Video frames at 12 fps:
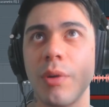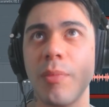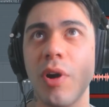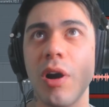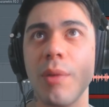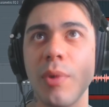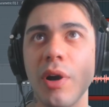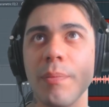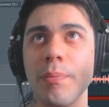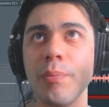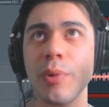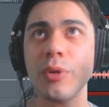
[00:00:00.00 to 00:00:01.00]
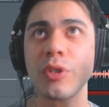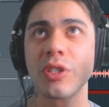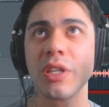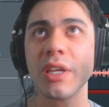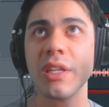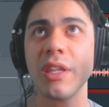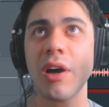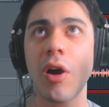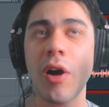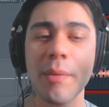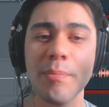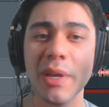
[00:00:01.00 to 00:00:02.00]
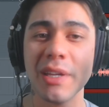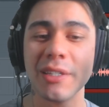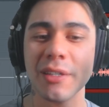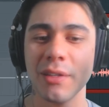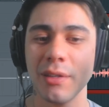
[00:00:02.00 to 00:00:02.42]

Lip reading: I might boost it in the high mid.